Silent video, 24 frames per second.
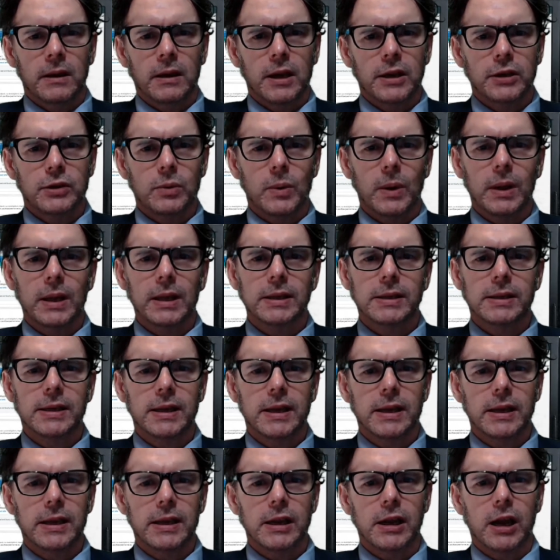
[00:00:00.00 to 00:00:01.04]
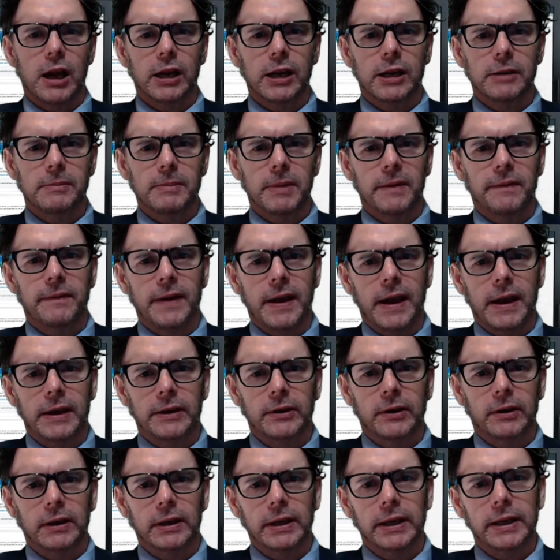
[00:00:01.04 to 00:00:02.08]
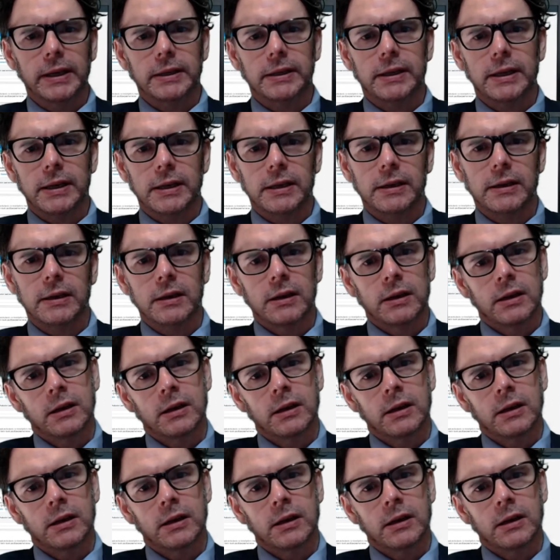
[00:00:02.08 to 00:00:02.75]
As well as here, I can be found on LinkedIn,